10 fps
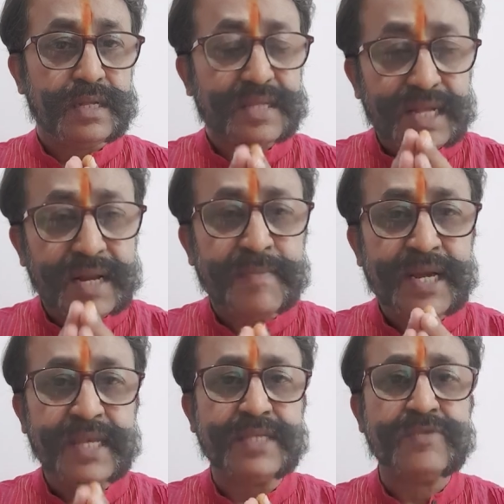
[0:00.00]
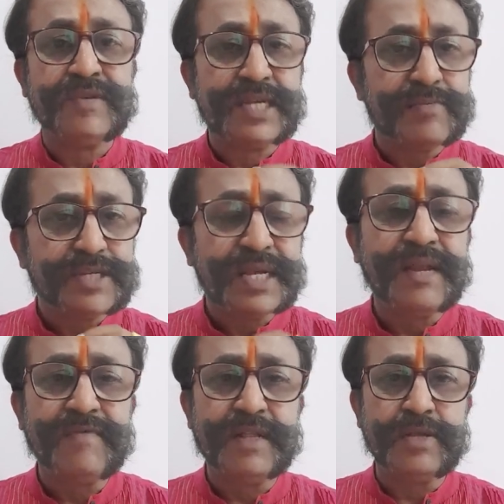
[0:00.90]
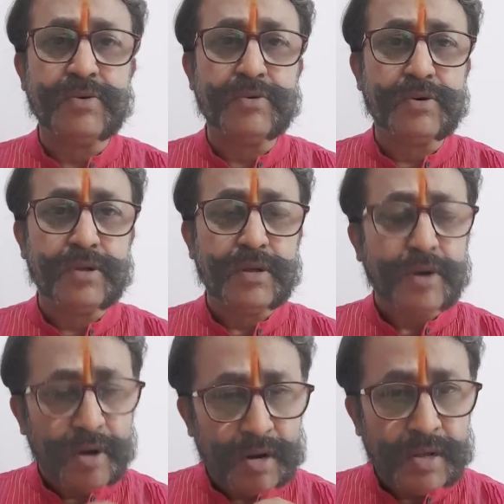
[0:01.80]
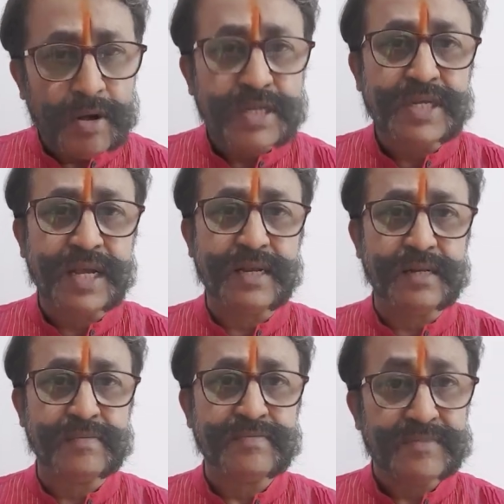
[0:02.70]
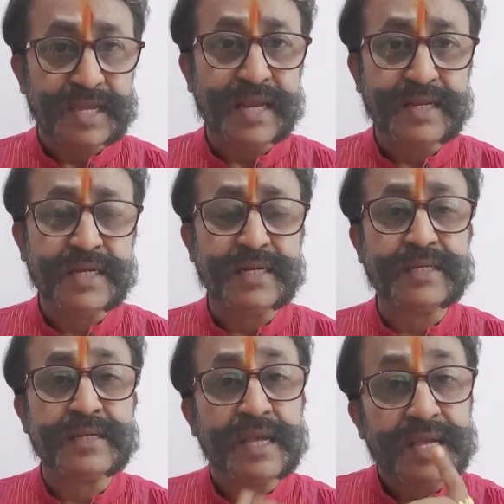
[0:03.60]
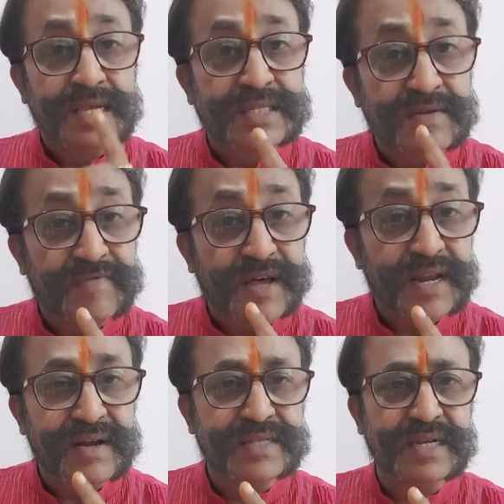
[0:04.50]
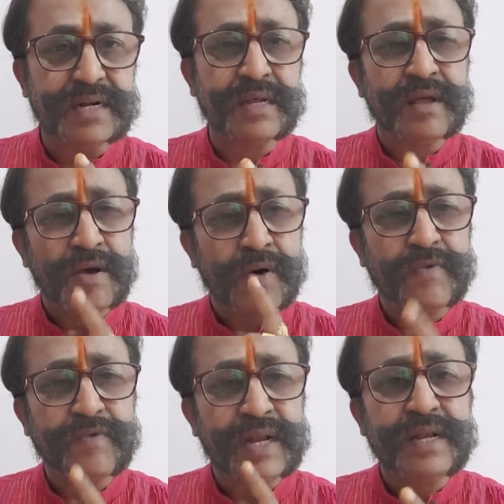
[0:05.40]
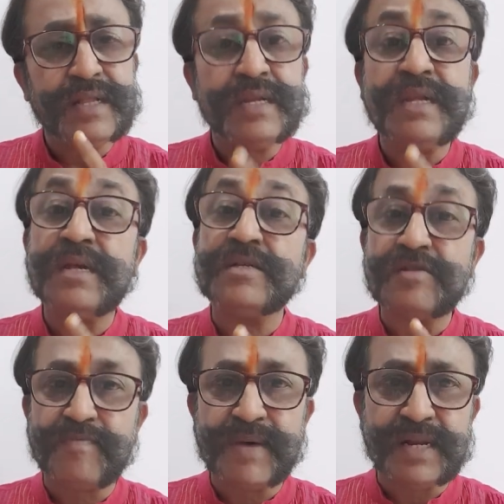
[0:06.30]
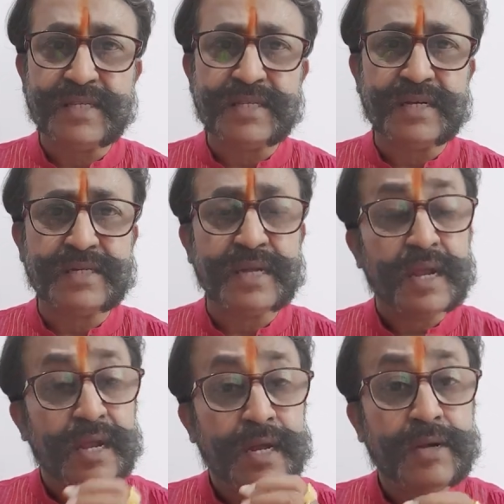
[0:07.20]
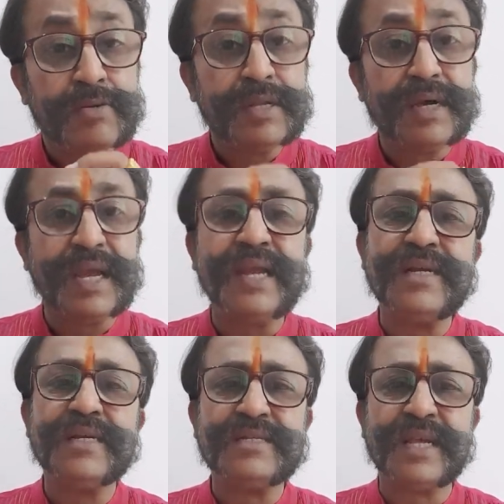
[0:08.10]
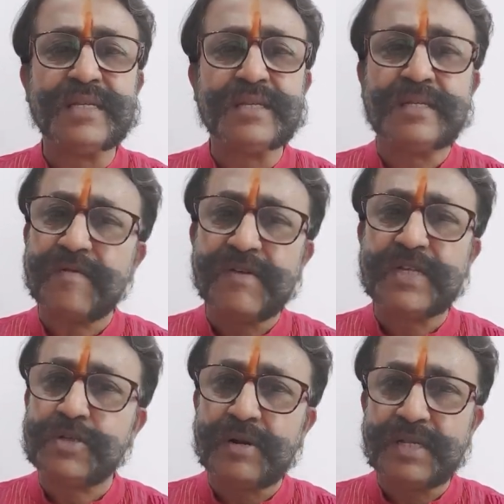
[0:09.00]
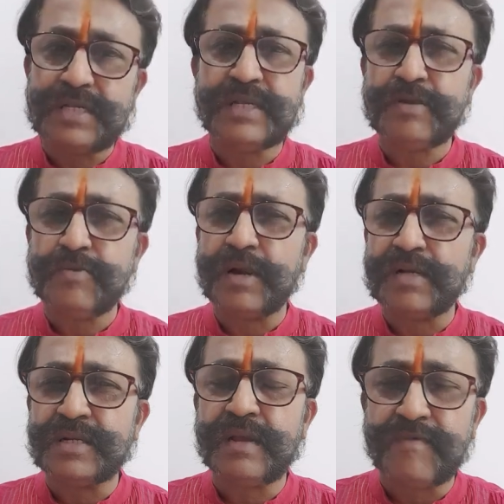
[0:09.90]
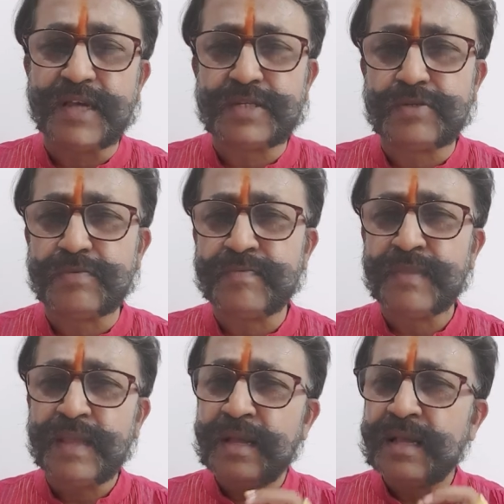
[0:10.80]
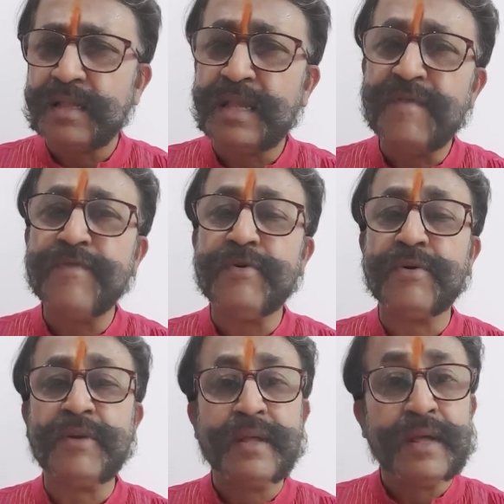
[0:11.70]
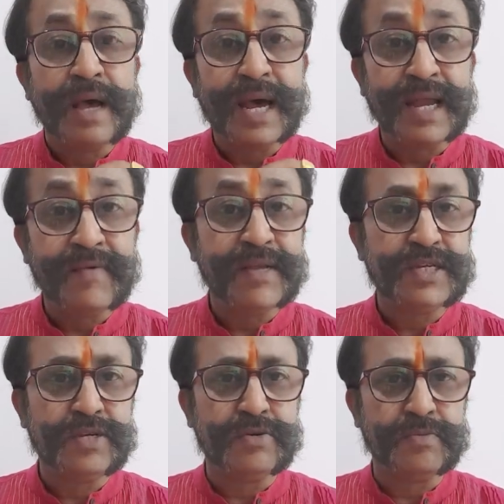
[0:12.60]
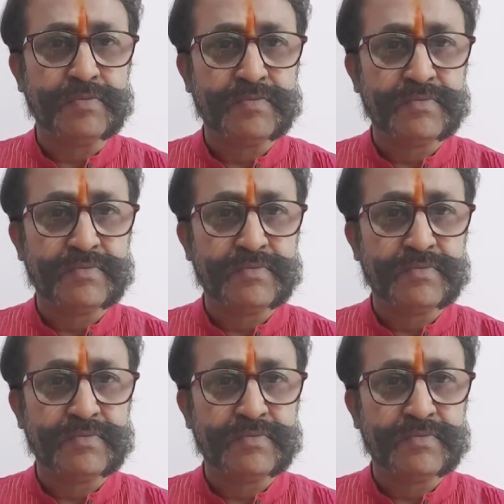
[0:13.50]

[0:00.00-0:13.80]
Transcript: the remedies which I'm sharing with you on your channel, The Anncients, is the very result of 23 years of my research into the ancient sciences of astrology, numerology, and Vastu. Therefore, I request you,